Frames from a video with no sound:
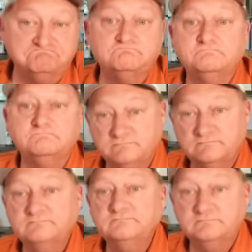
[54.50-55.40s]

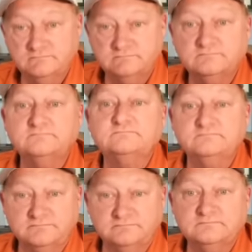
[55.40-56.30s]

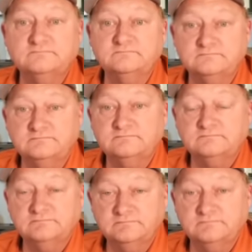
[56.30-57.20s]

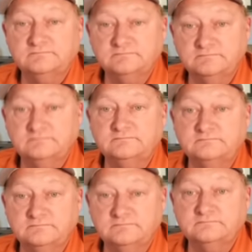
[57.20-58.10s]

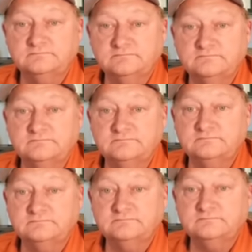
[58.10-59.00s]

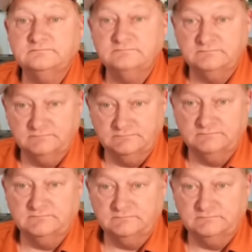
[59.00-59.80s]
(silent)